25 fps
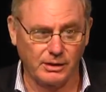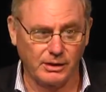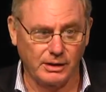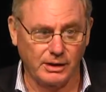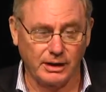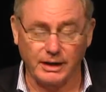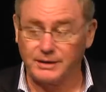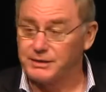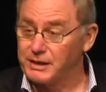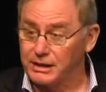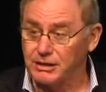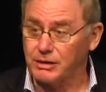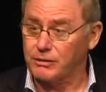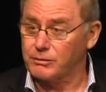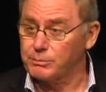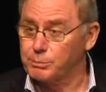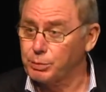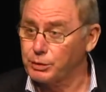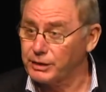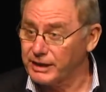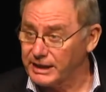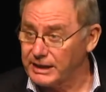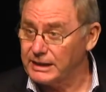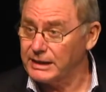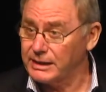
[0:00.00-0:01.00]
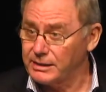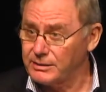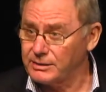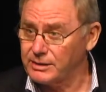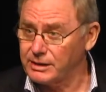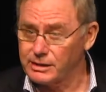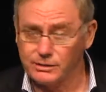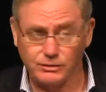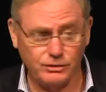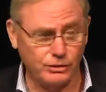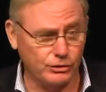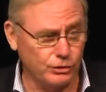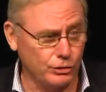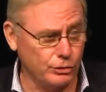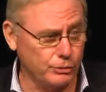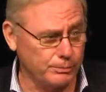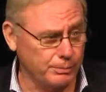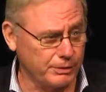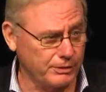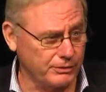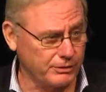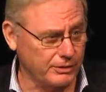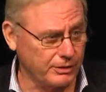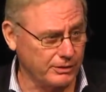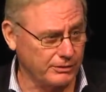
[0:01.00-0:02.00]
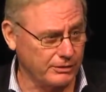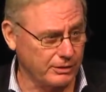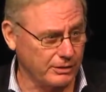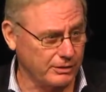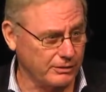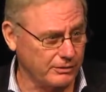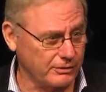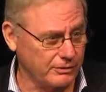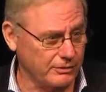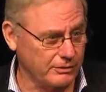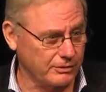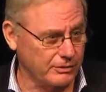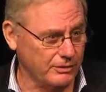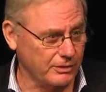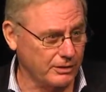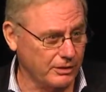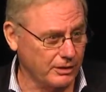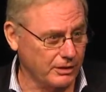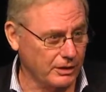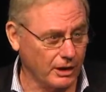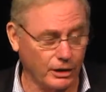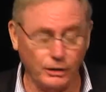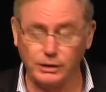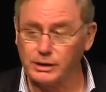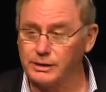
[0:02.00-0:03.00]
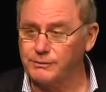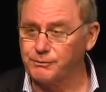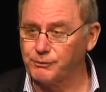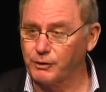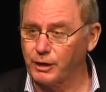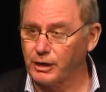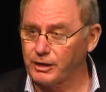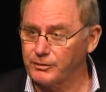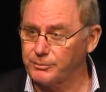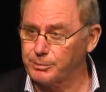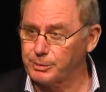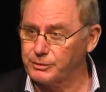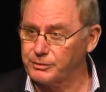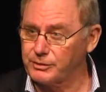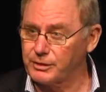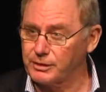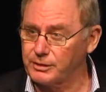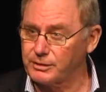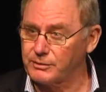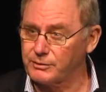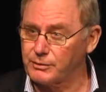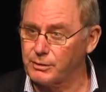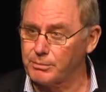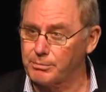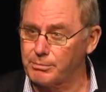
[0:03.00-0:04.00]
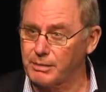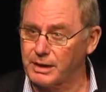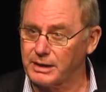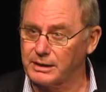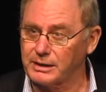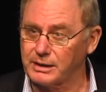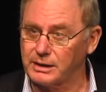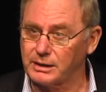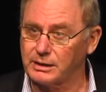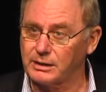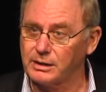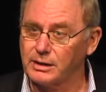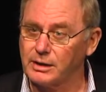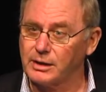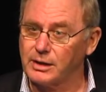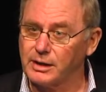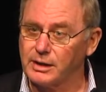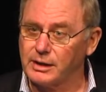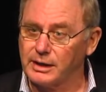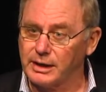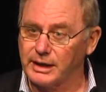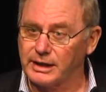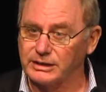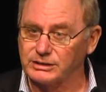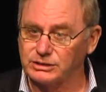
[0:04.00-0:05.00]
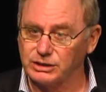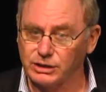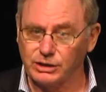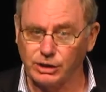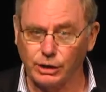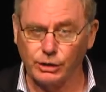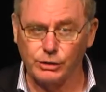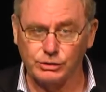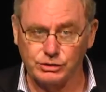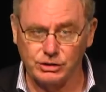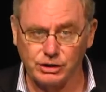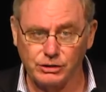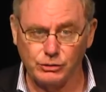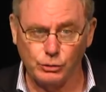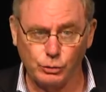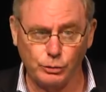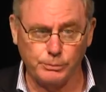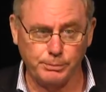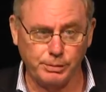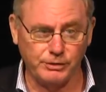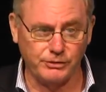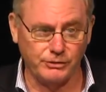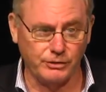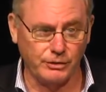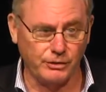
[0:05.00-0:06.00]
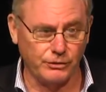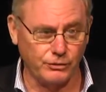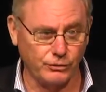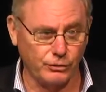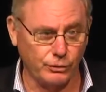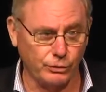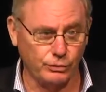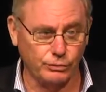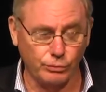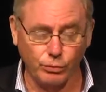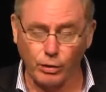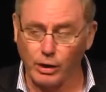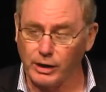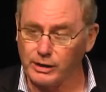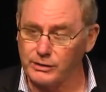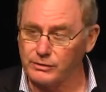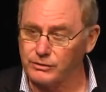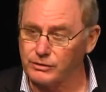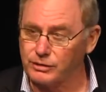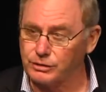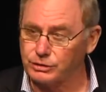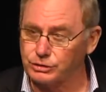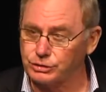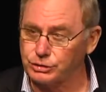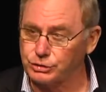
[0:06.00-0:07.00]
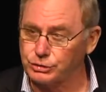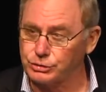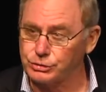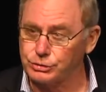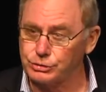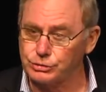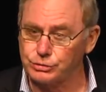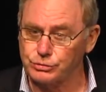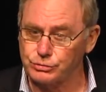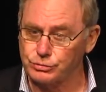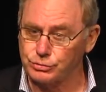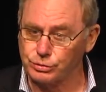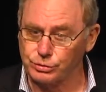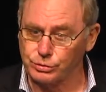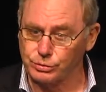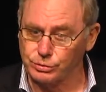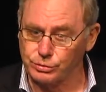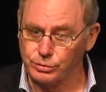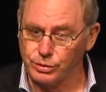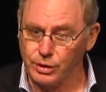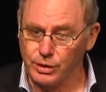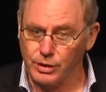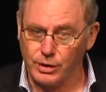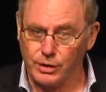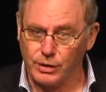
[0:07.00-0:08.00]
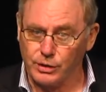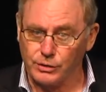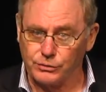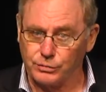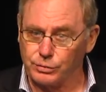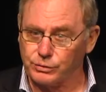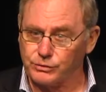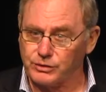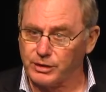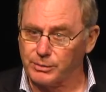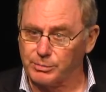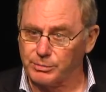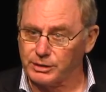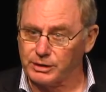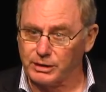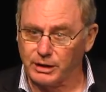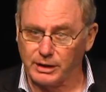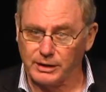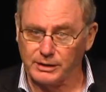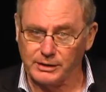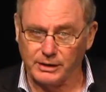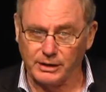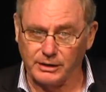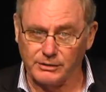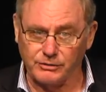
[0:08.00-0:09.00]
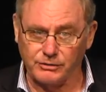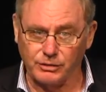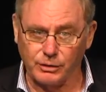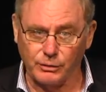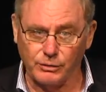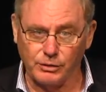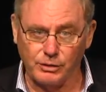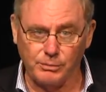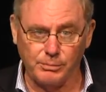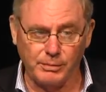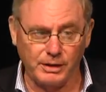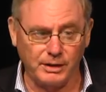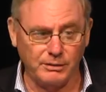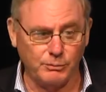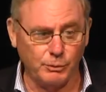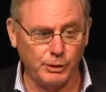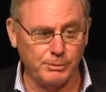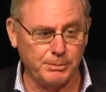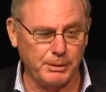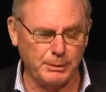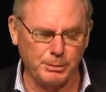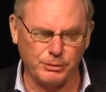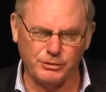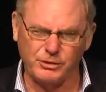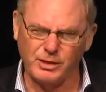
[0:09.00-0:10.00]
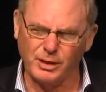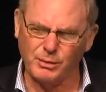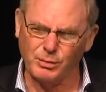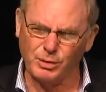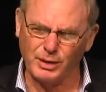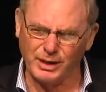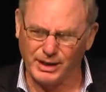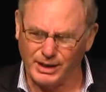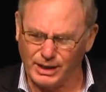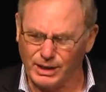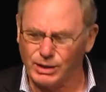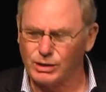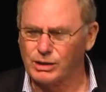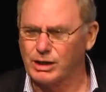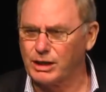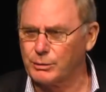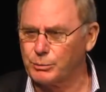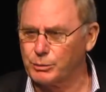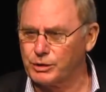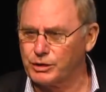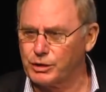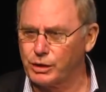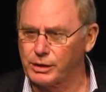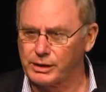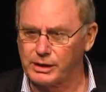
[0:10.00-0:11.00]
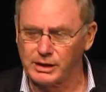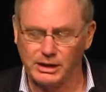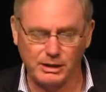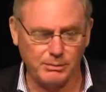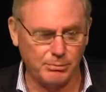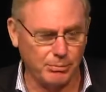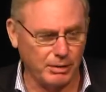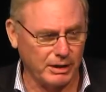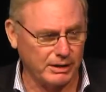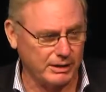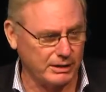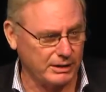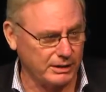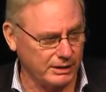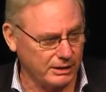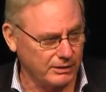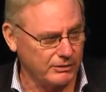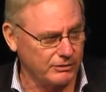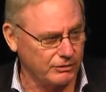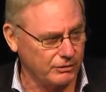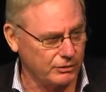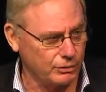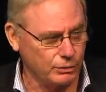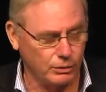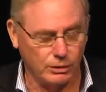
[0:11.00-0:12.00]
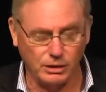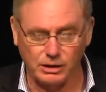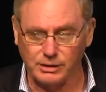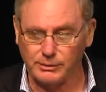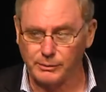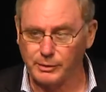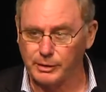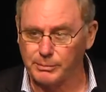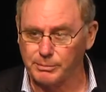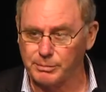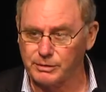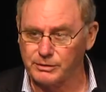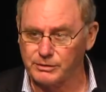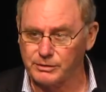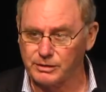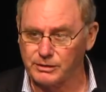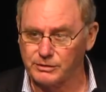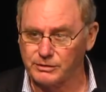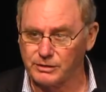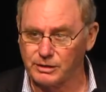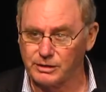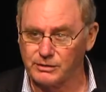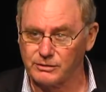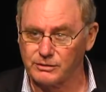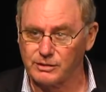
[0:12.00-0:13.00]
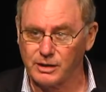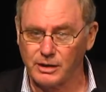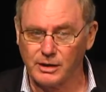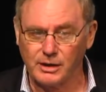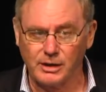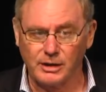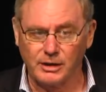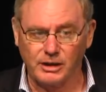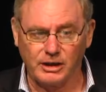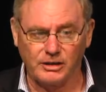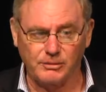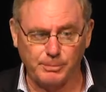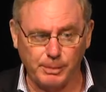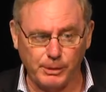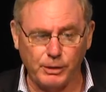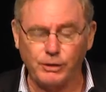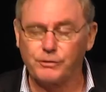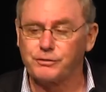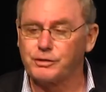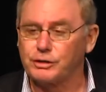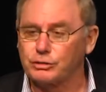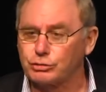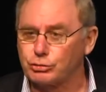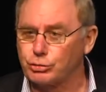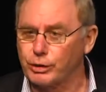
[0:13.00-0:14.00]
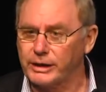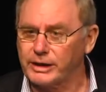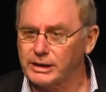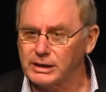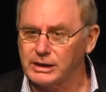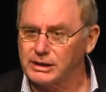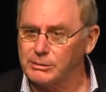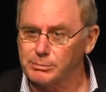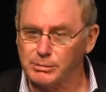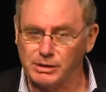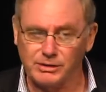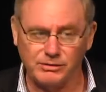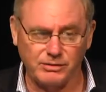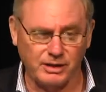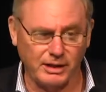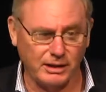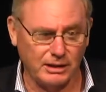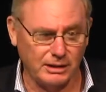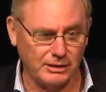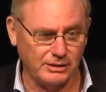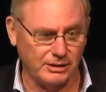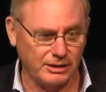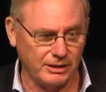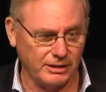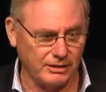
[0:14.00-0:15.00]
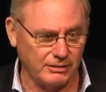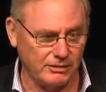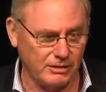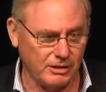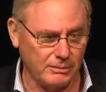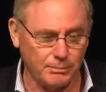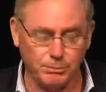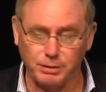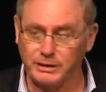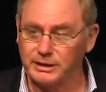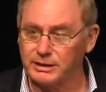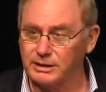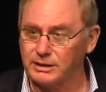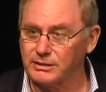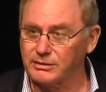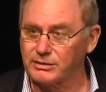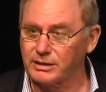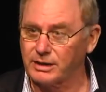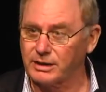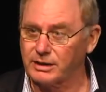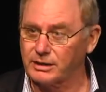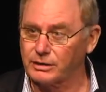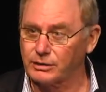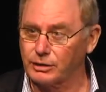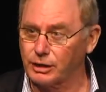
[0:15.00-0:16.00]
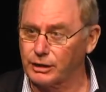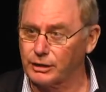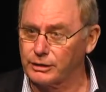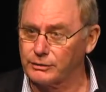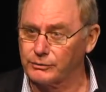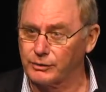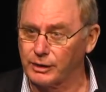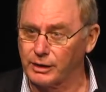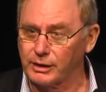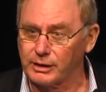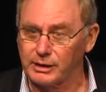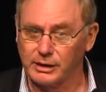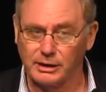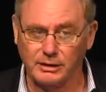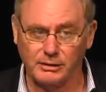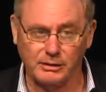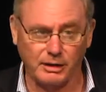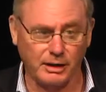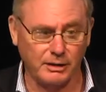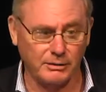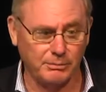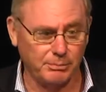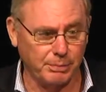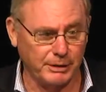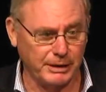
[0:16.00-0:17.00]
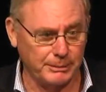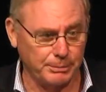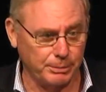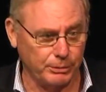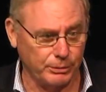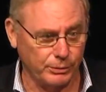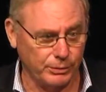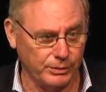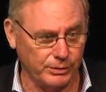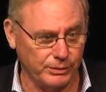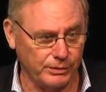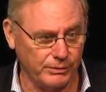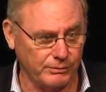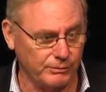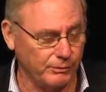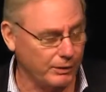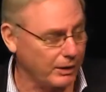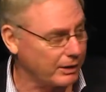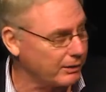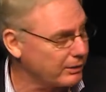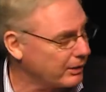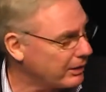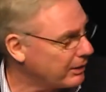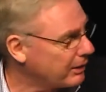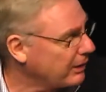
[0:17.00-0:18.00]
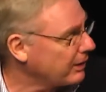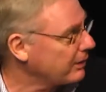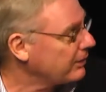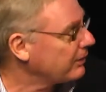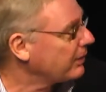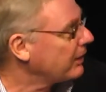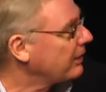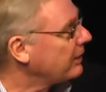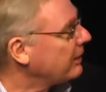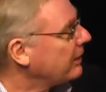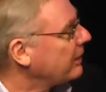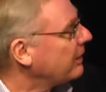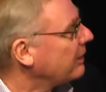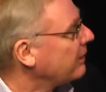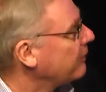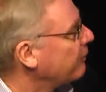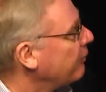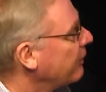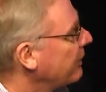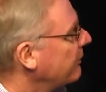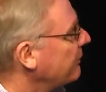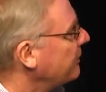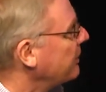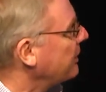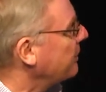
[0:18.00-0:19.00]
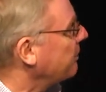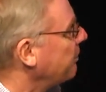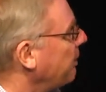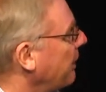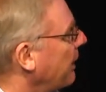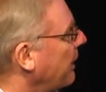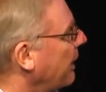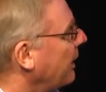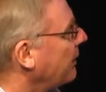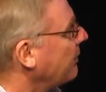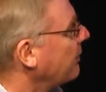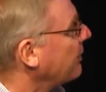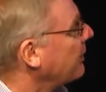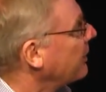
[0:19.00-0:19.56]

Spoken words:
And that doesn't put anything into new businesses. Only 5% of the money actually goes into a business through rights issues, through something like that. So you mean, when people say, well, how come we're not getting money into a lot of our businesses? It's because the trading mentality has completely taken over and people are in an investing part.